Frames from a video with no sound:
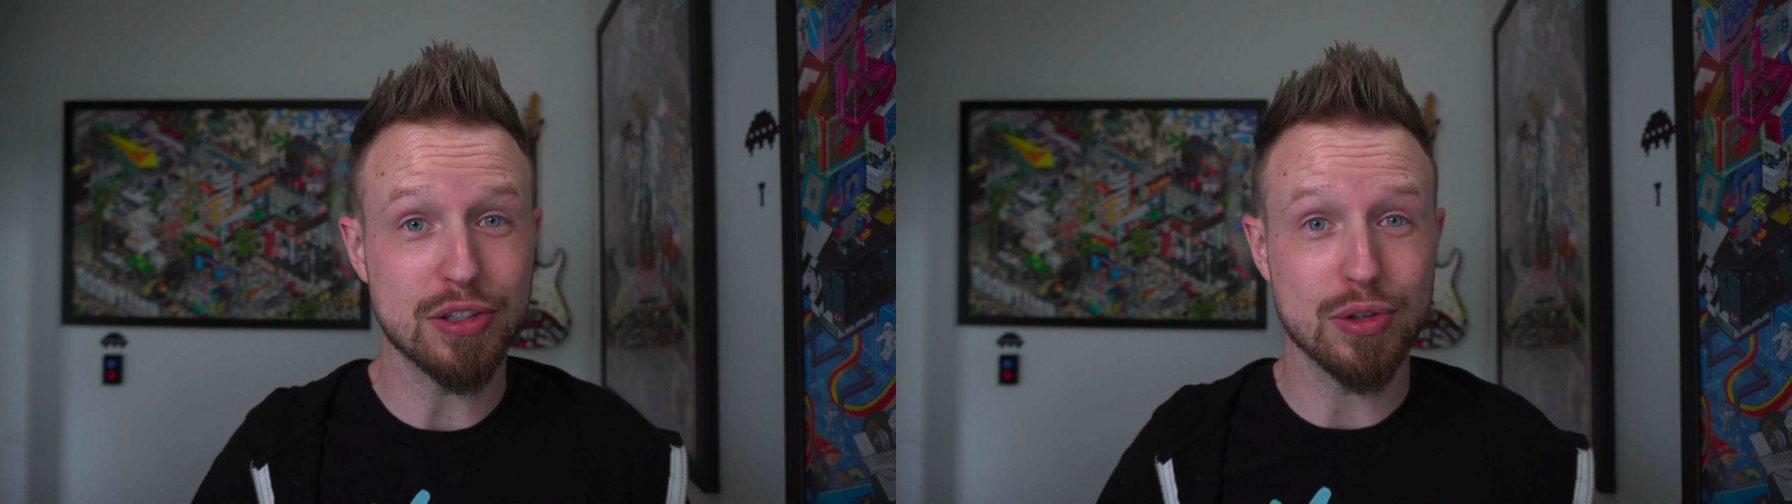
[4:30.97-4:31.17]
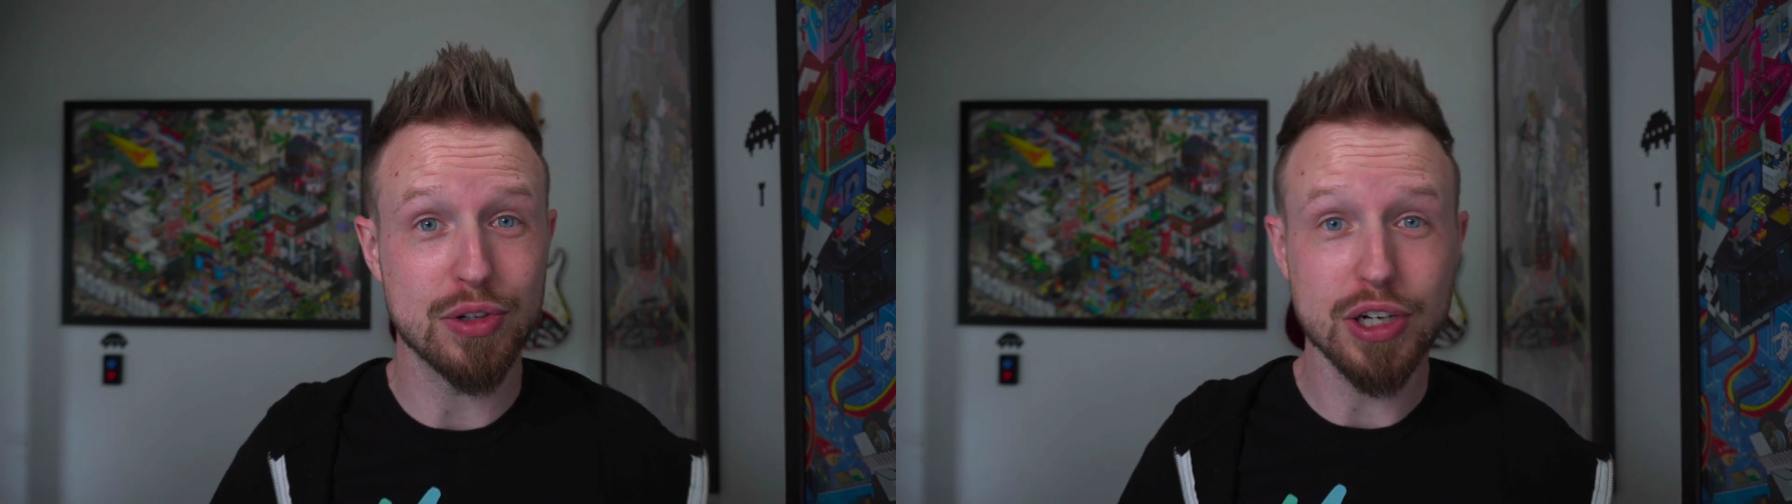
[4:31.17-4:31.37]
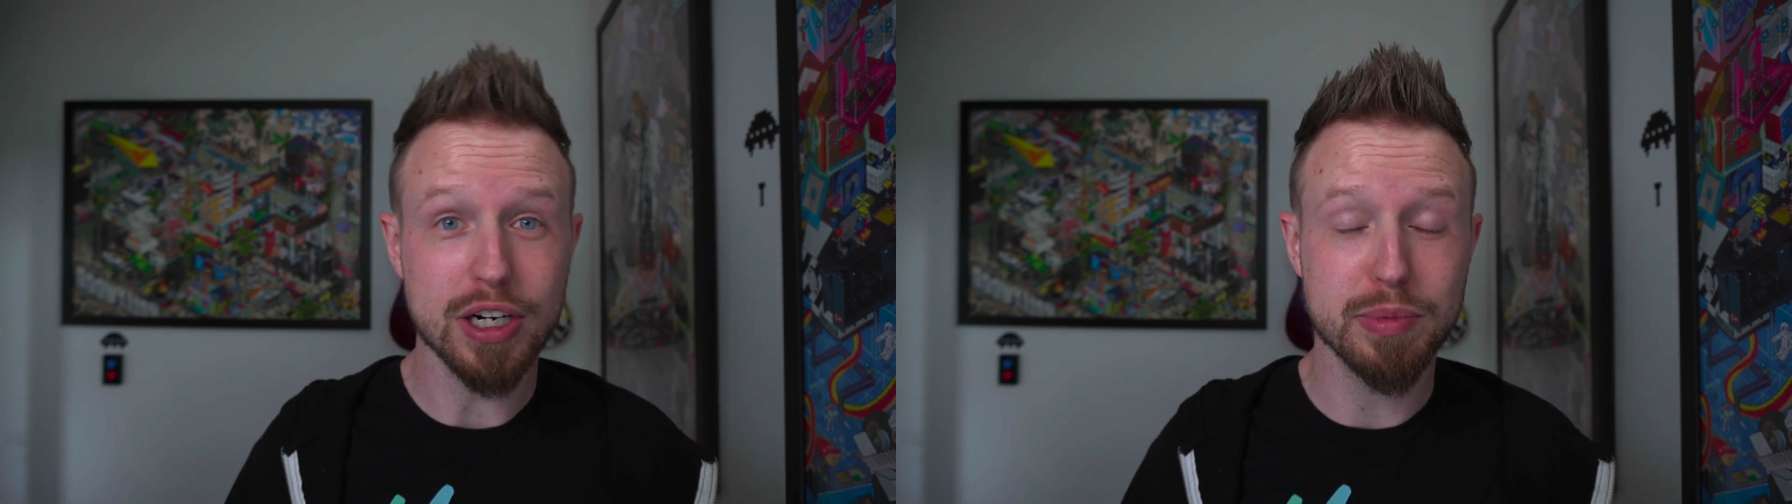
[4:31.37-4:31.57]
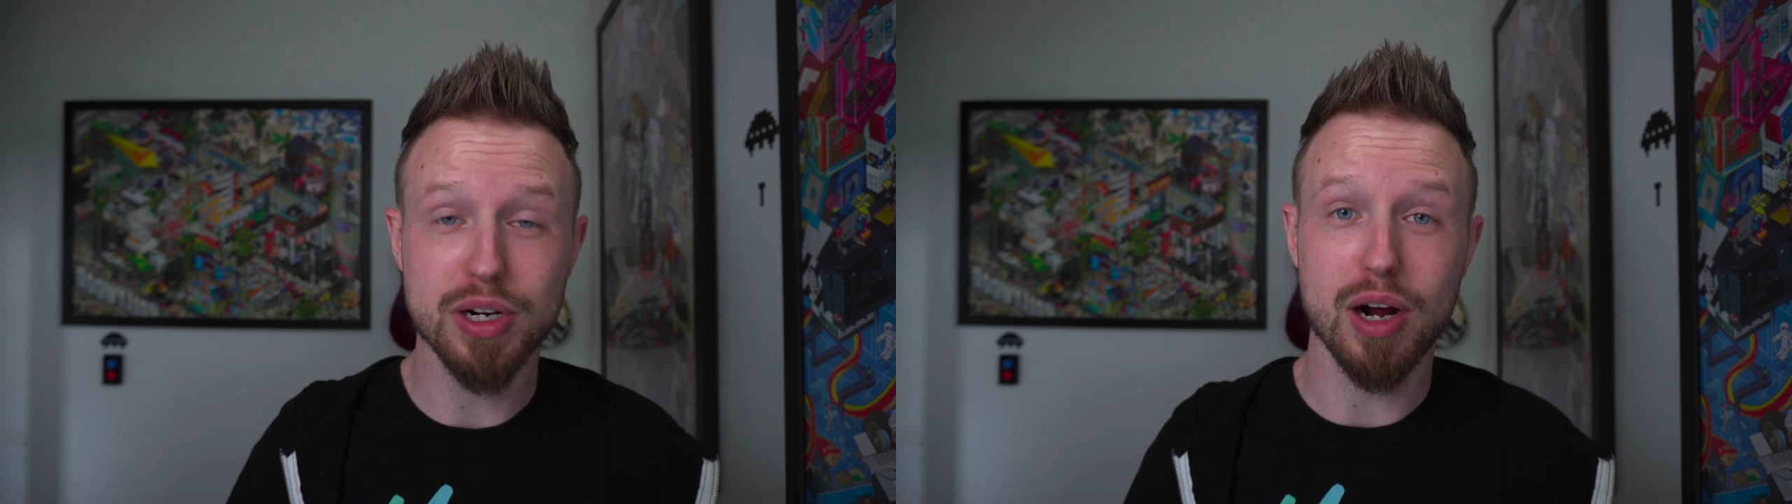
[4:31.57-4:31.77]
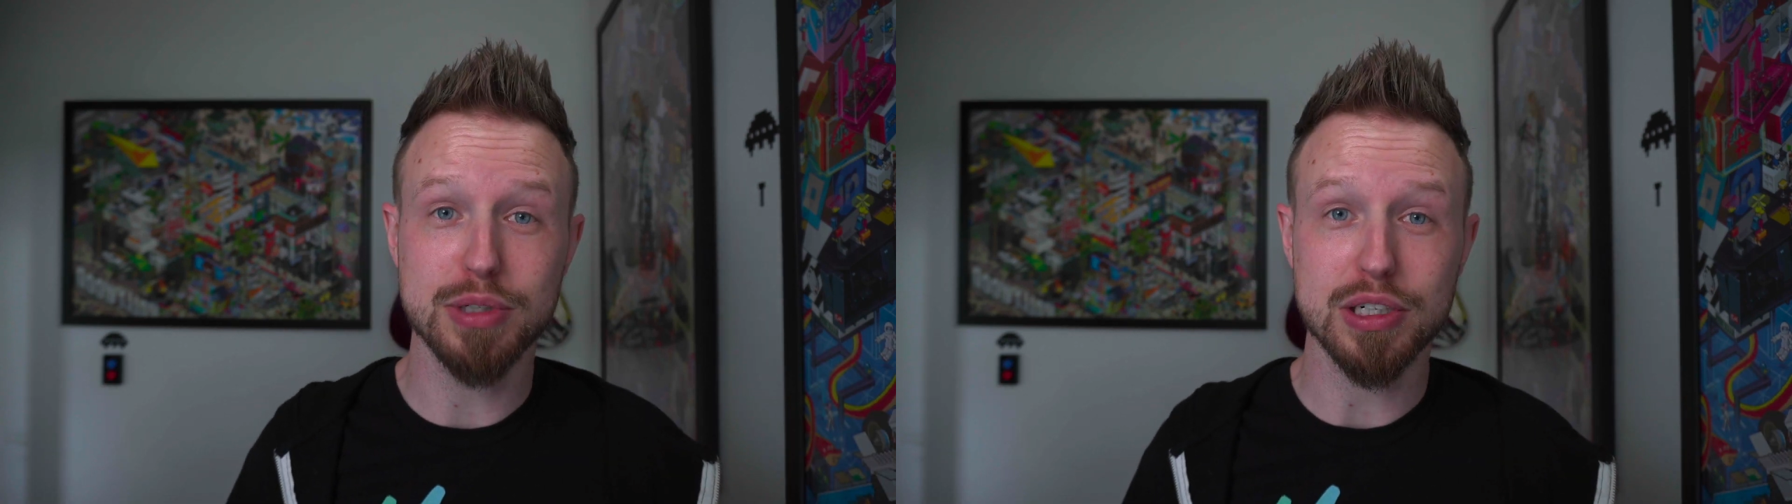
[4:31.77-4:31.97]
So the document
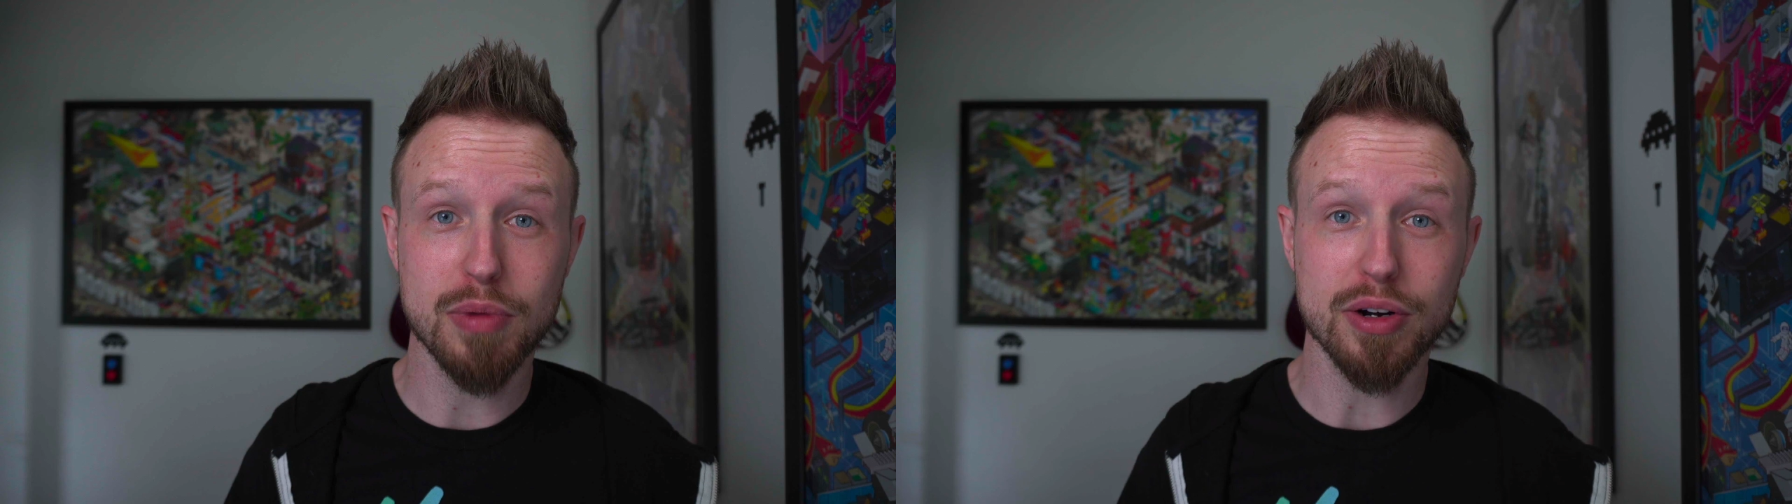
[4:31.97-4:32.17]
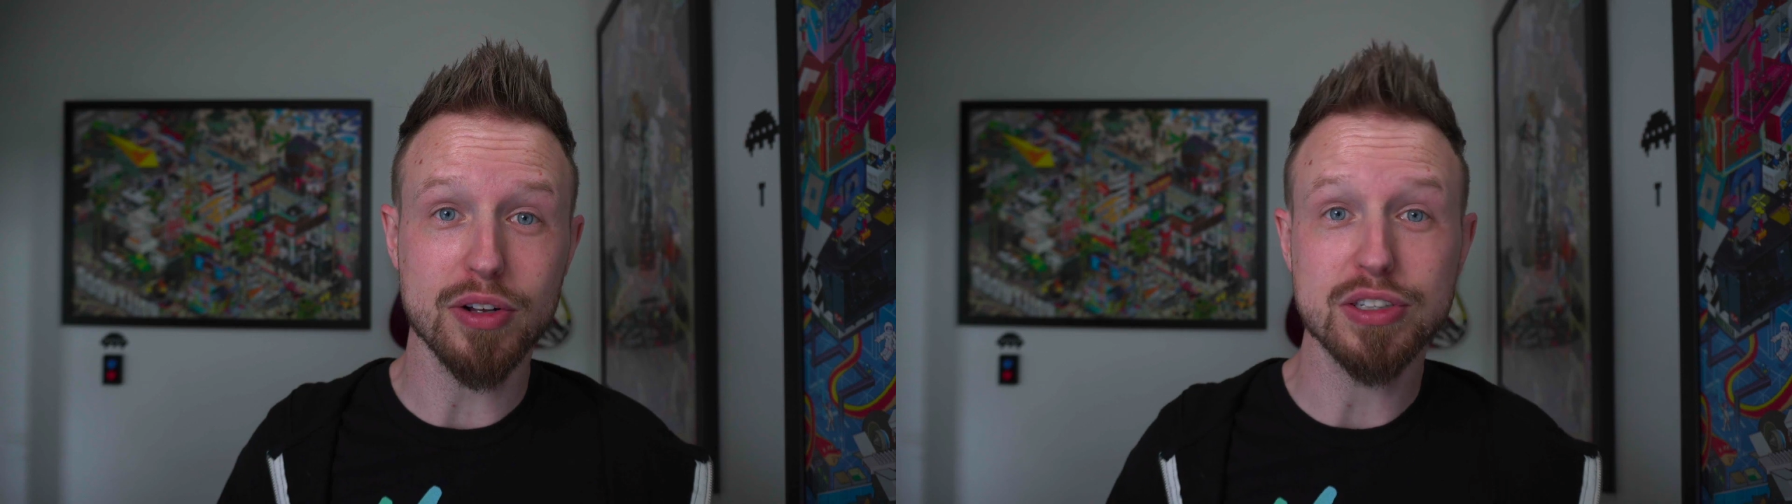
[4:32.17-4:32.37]
object model